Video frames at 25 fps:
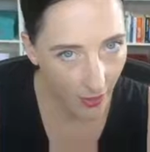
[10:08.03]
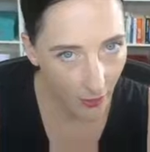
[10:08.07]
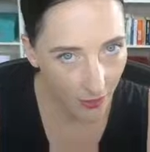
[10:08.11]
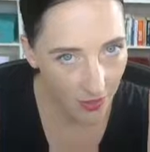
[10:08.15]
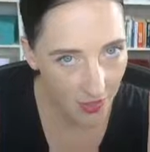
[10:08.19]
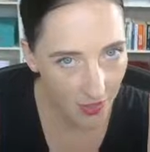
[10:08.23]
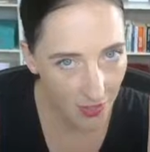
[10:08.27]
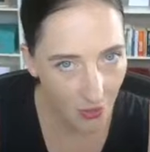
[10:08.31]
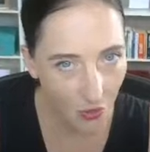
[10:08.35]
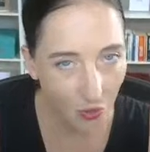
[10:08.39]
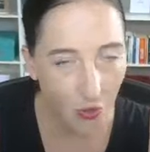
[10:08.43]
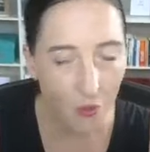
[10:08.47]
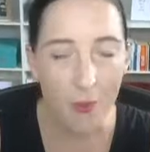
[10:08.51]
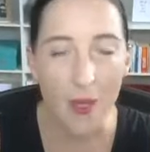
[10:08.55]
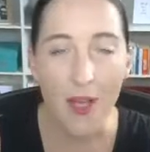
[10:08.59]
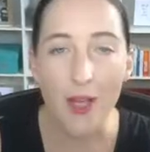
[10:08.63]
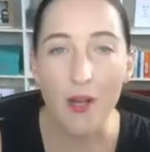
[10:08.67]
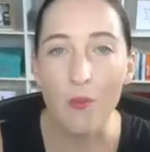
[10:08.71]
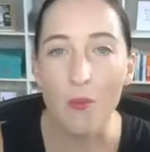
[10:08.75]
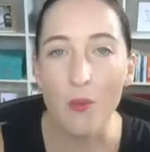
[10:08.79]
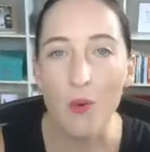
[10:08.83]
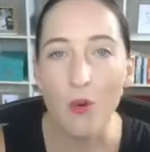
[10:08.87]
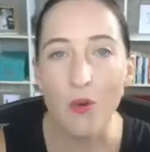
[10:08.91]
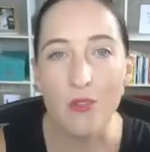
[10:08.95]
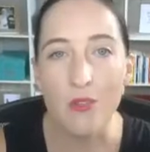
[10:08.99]
I wanted to talk
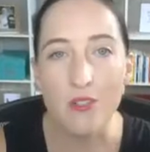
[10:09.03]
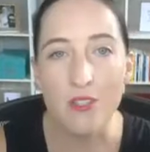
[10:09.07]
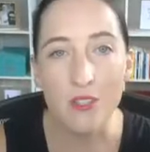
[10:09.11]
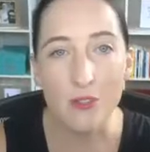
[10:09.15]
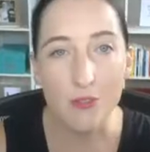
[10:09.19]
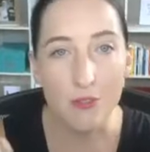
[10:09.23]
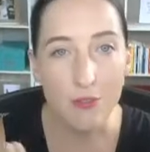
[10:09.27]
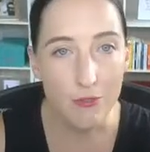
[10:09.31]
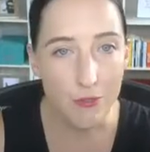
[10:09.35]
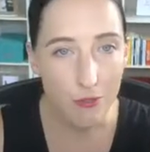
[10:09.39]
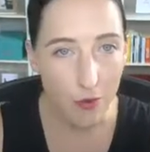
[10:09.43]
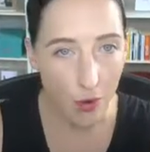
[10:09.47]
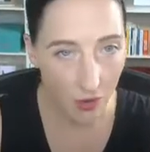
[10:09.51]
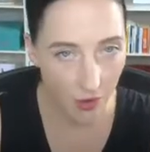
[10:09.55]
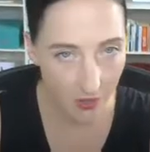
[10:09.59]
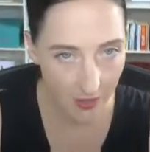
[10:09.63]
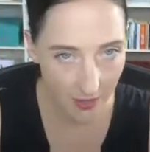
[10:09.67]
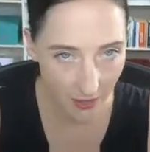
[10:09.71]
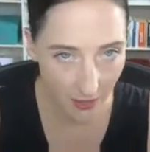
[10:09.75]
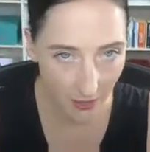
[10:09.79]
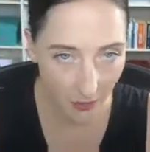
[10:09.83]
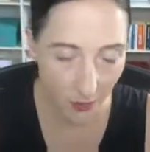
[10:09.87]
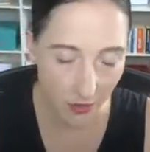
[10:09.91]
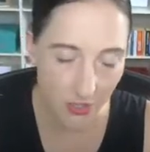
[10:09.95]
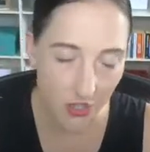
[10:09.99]
about was
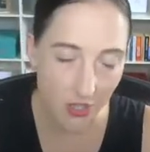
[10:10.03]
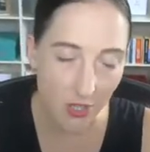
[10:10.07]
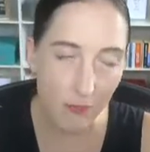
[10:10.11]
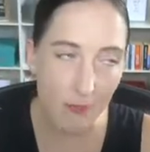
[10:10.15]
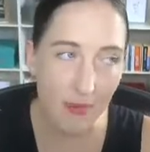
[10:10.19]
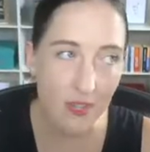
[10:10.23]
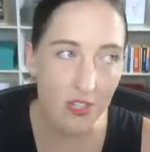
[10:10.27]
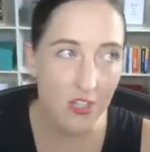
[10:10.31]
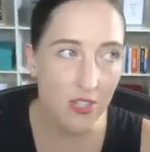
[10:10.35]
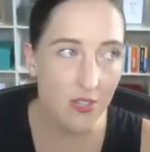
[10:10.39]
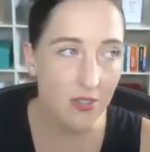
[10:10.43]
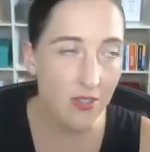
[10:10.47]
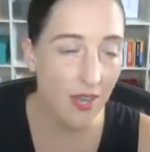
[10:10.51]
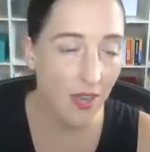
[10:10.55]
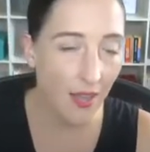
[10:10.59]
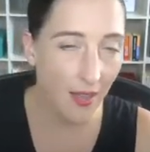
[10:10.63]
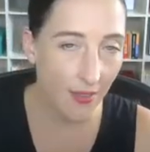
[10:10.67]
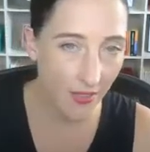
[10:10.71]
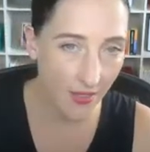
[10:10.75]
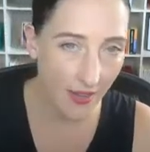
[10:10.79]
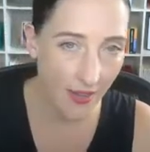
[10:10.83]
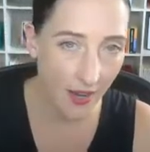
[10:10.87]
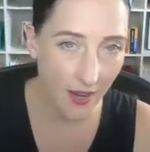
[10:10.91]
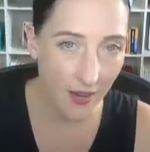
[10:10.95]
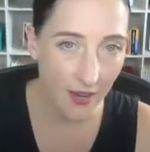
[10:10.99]
Voxer, which I mentioned the
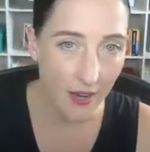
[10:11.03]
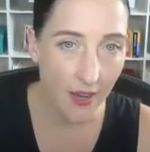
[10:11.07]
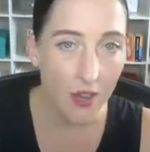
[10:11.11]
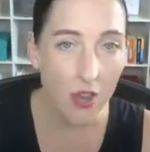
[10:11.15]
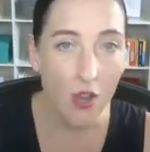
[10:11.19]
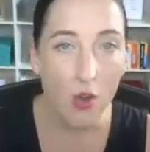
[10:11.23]
other day.